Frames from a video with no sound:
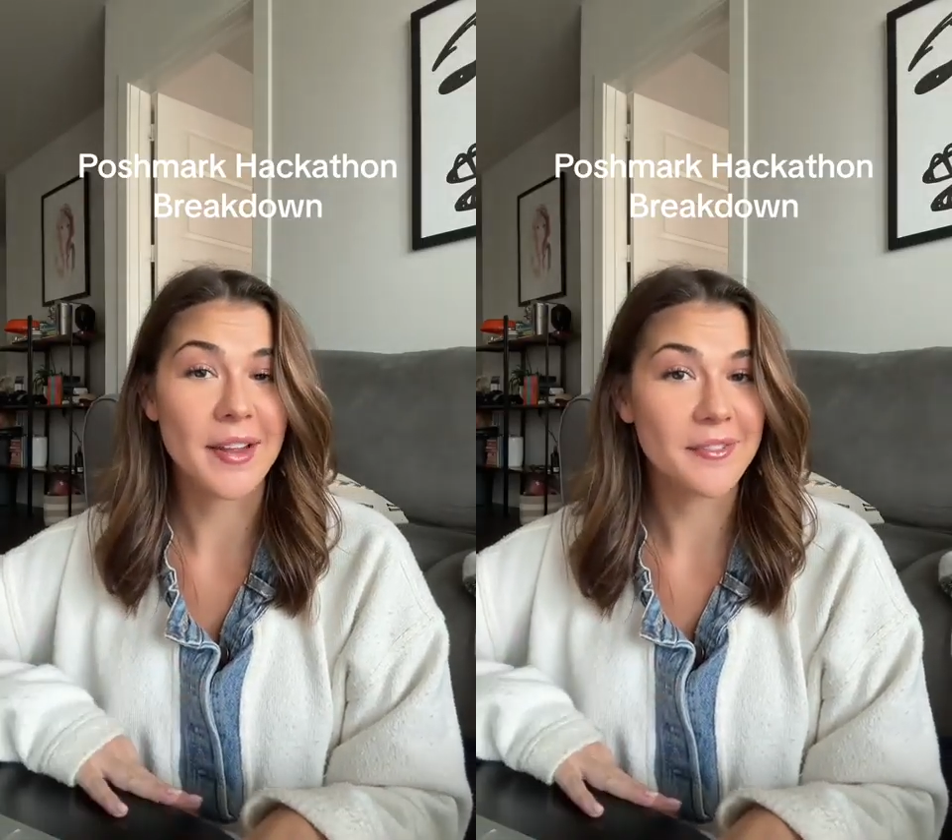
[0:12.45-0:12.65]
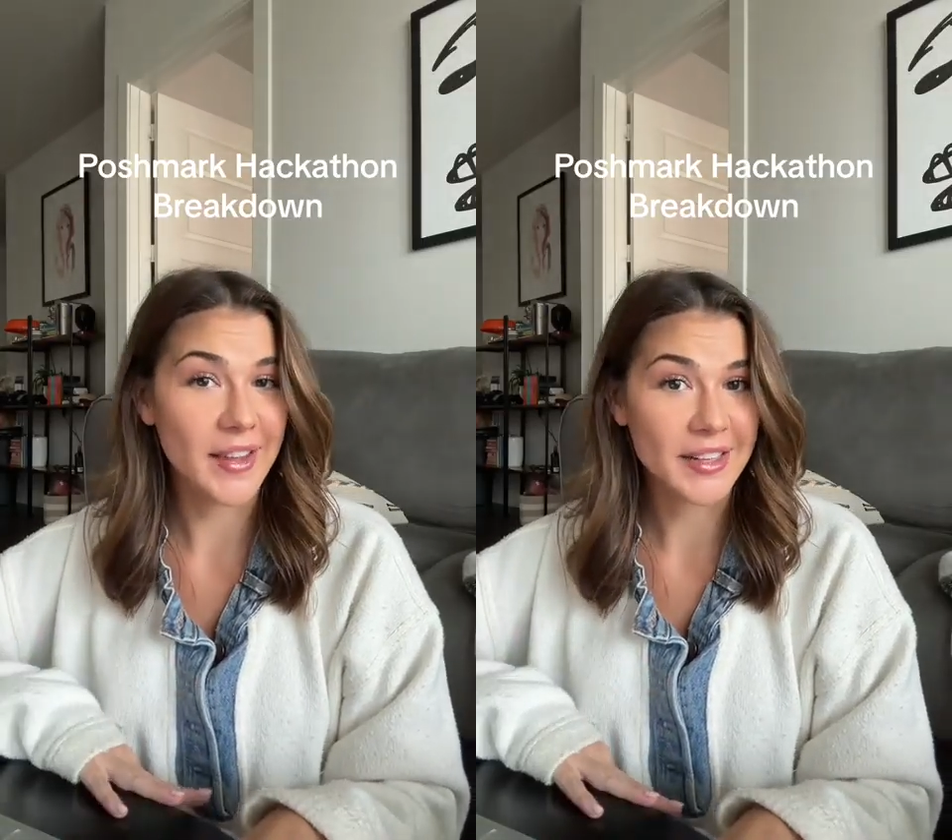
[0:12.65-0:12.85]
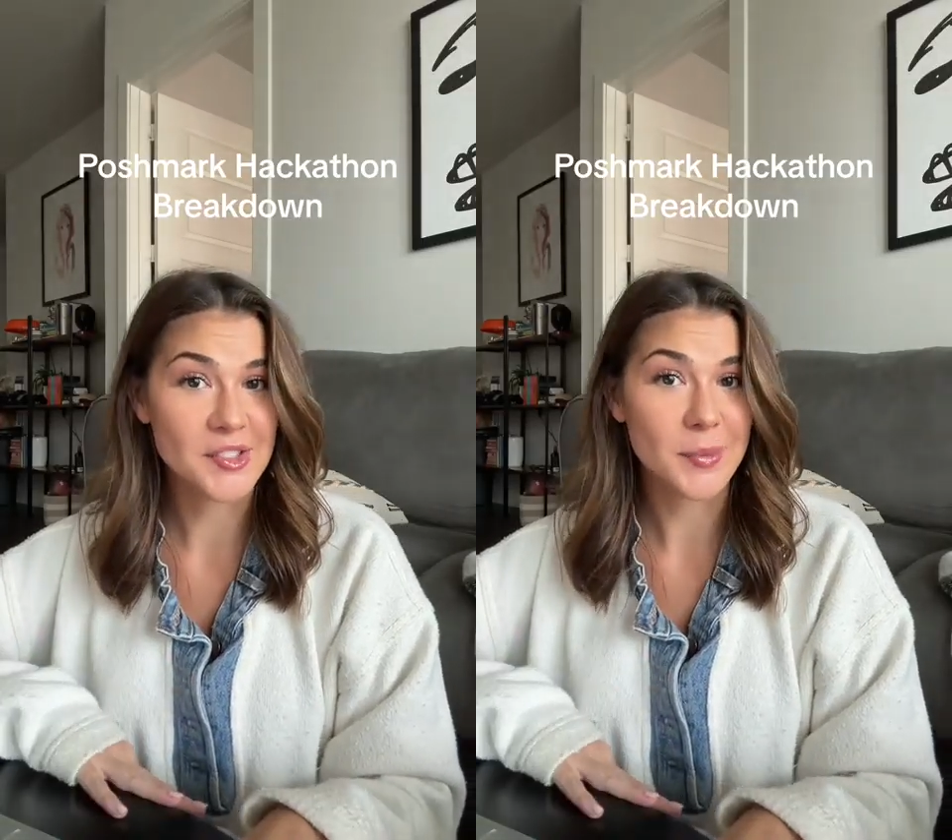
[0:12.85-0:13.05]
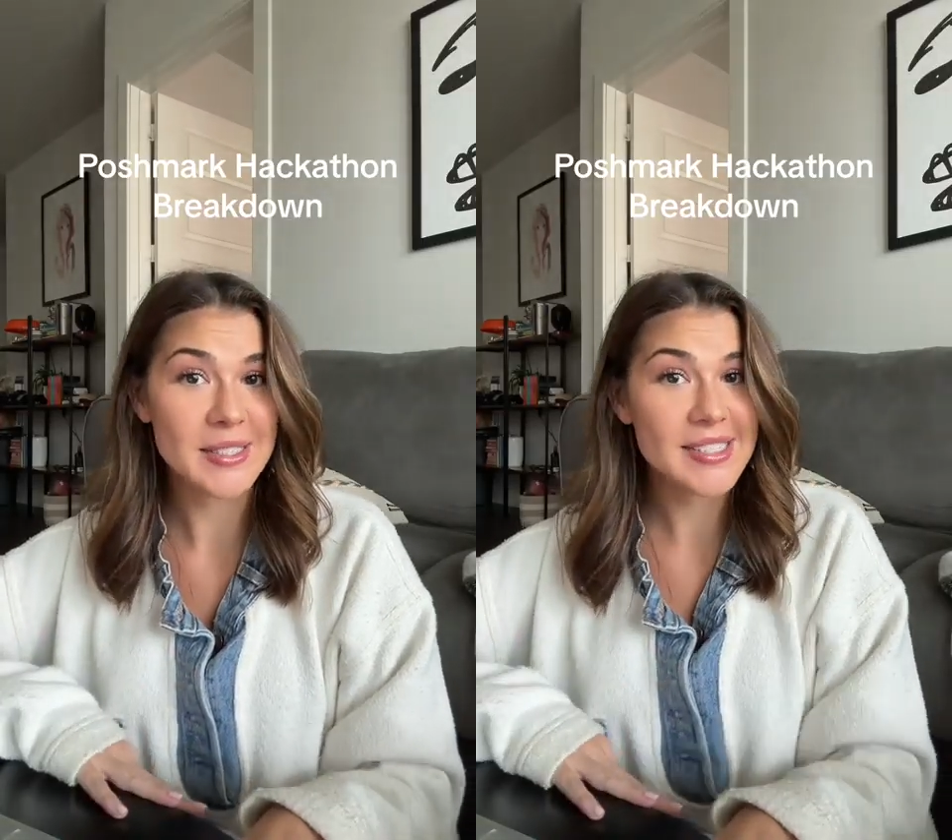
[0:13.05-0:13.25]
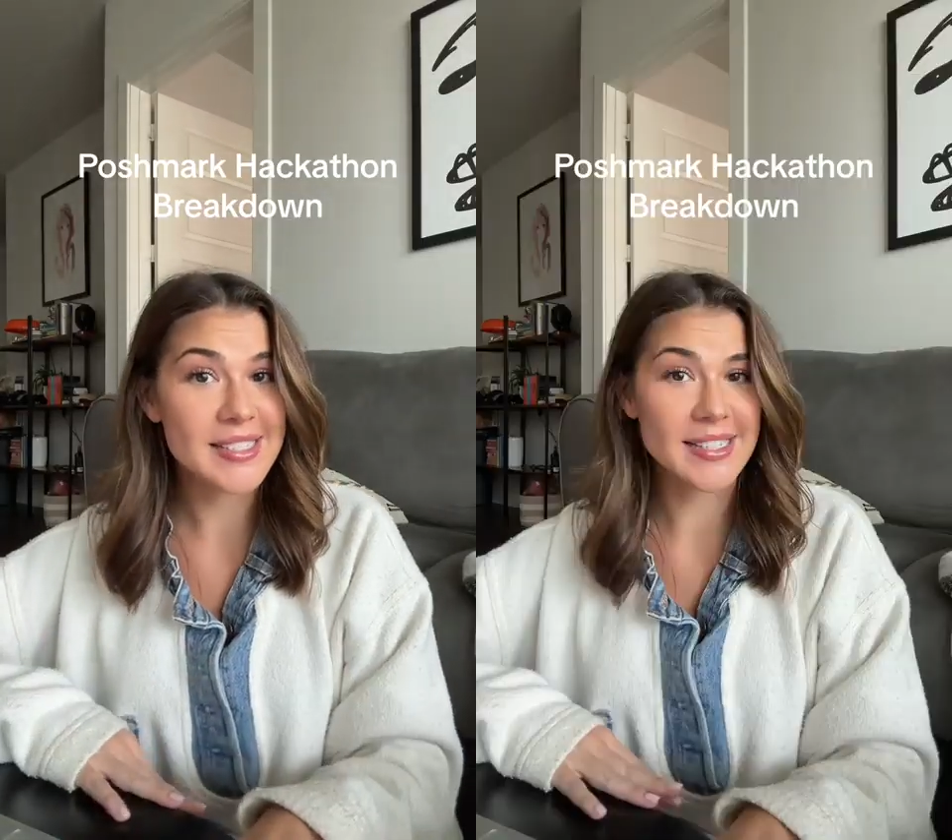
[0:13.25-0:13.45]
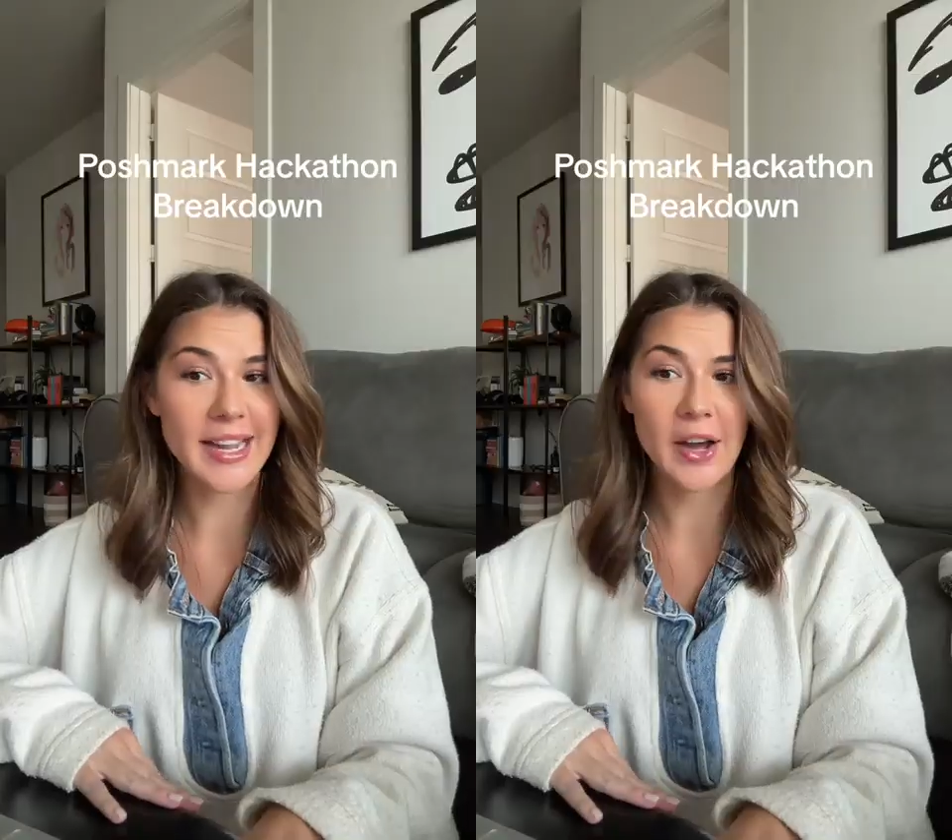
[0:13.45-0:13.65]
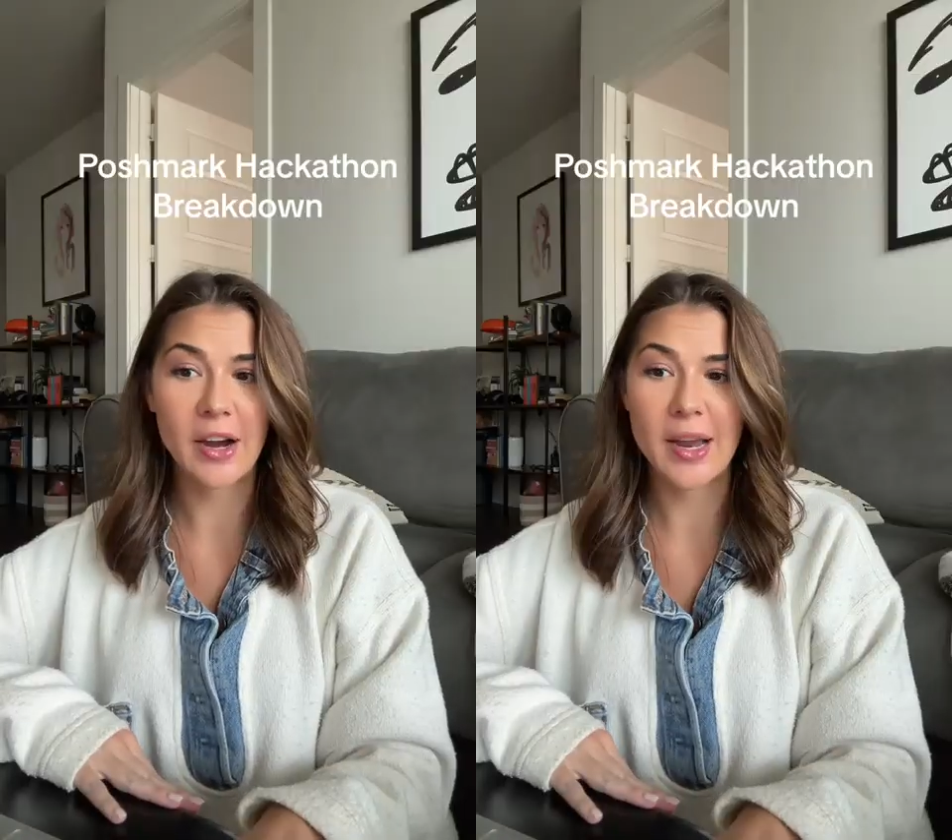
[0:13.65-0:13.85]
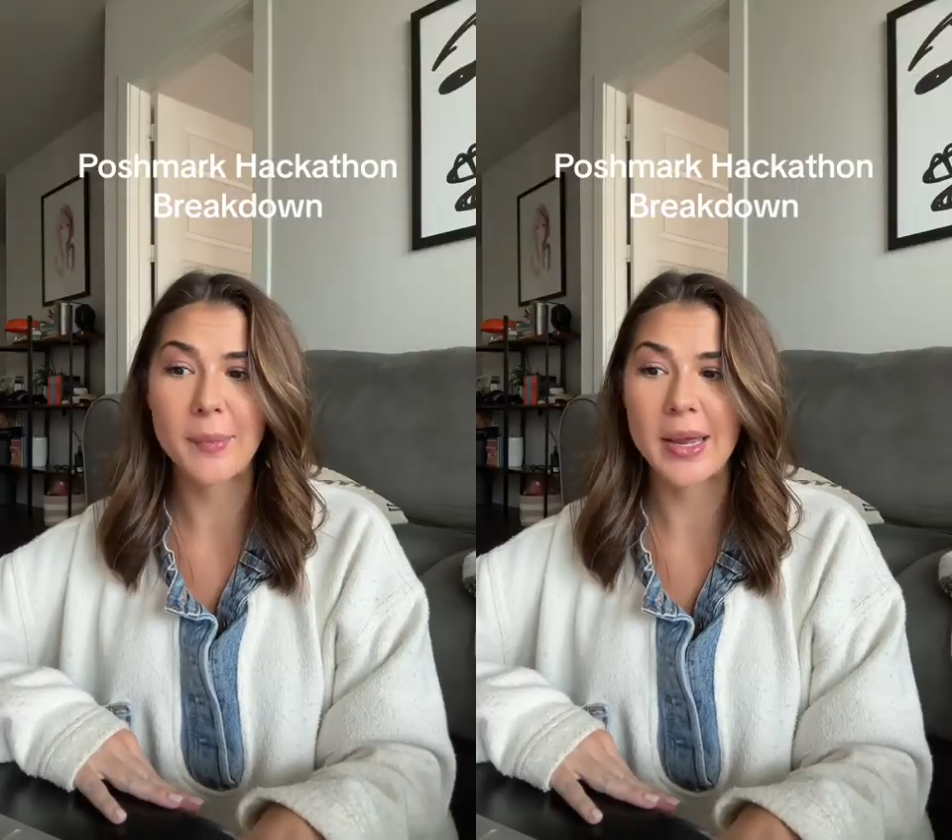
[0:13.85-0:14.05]
affect your business and how
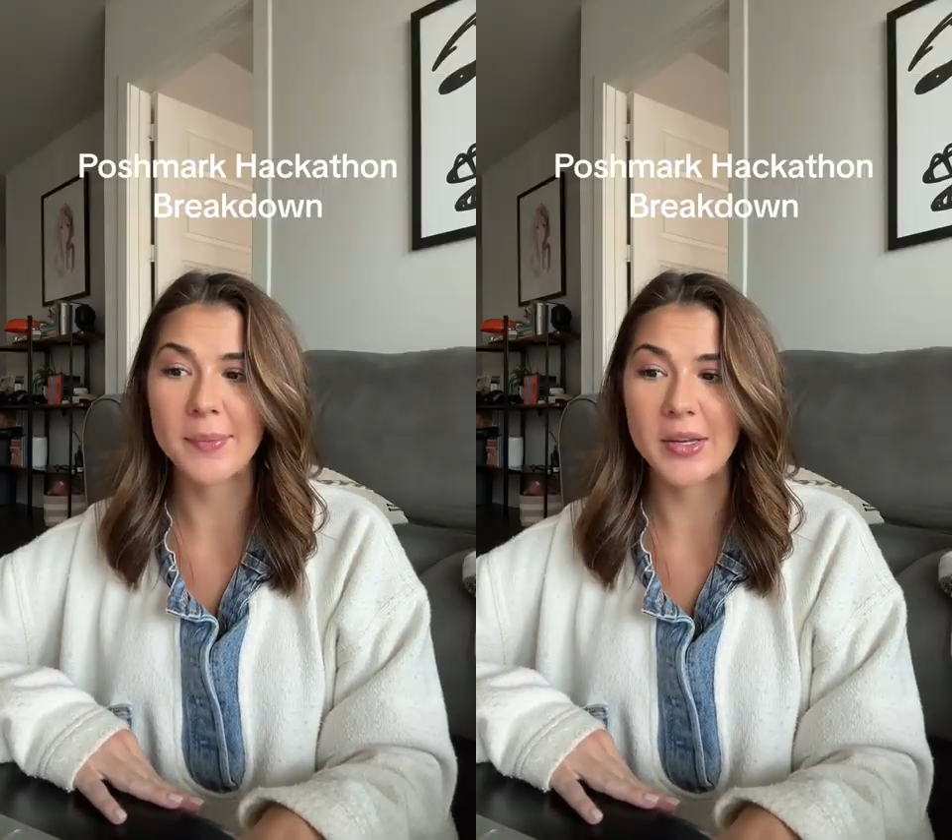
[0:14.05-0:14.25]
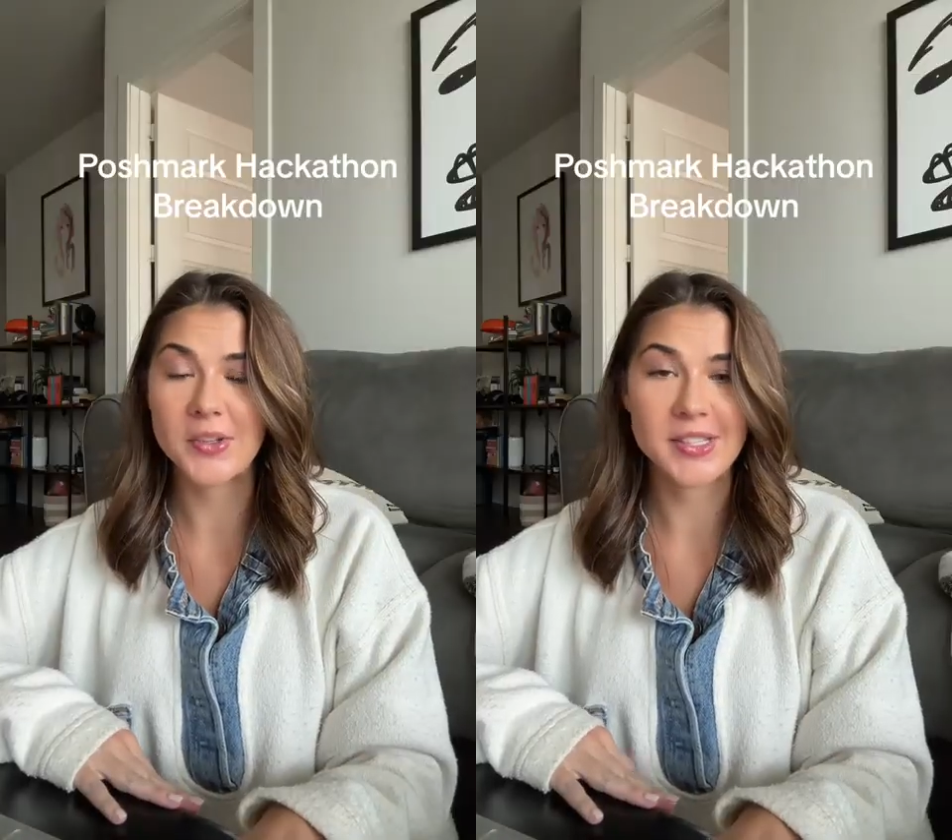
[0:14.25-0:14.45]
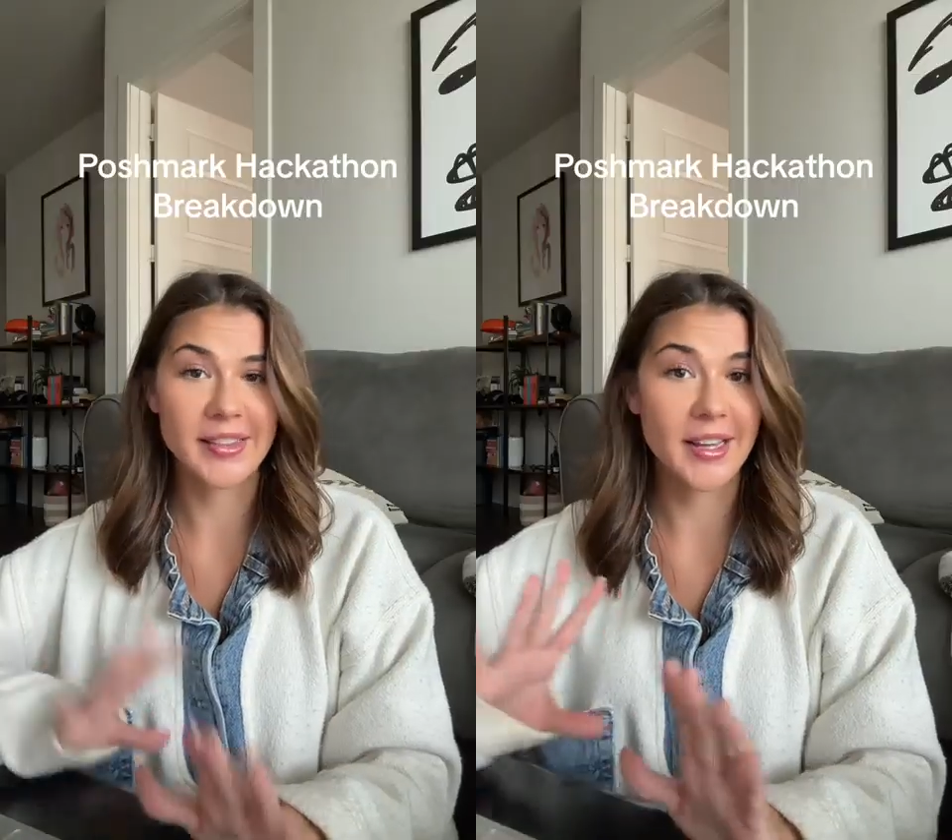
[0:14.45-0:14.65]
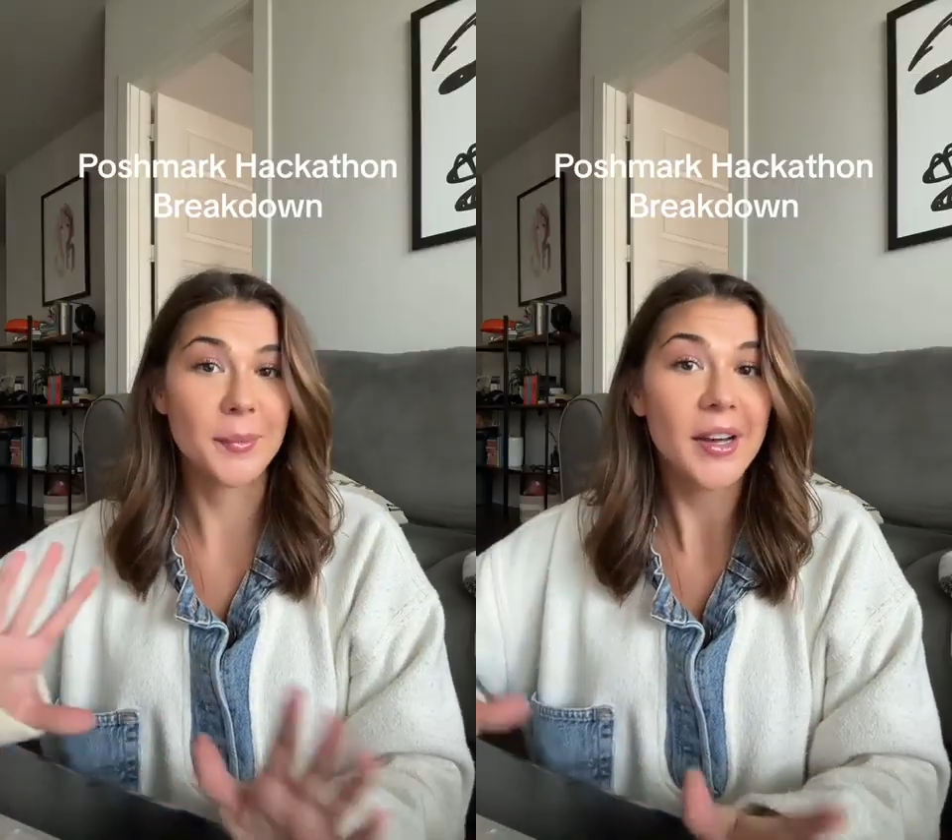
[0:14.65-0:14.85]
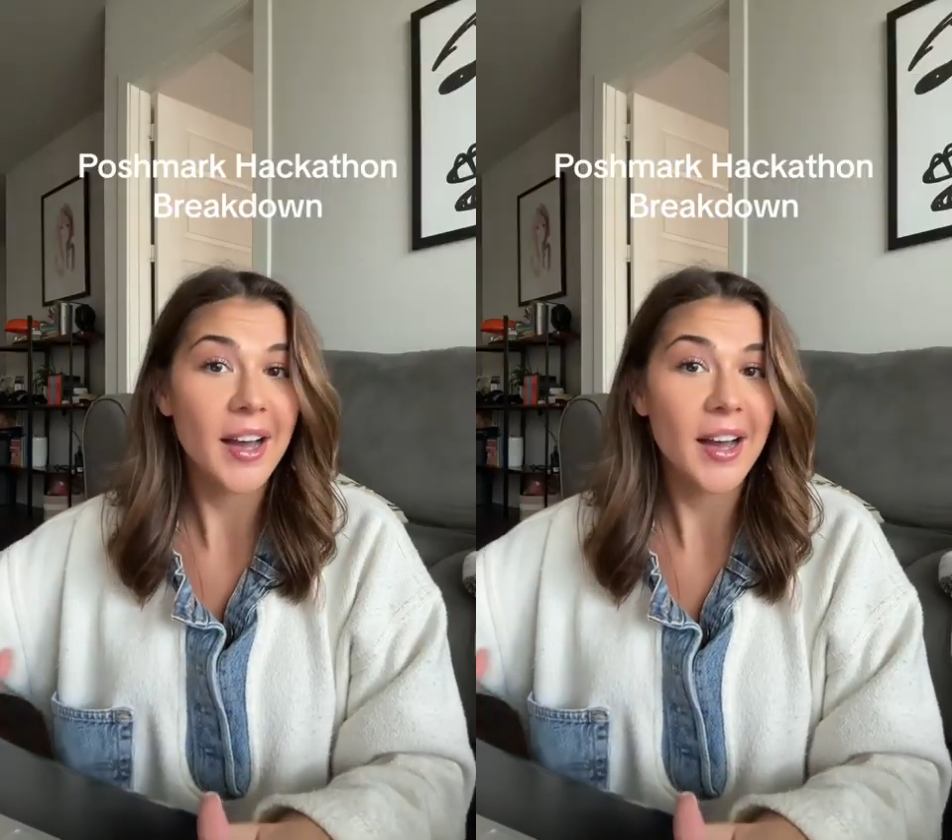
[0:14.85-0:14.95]
I might be using them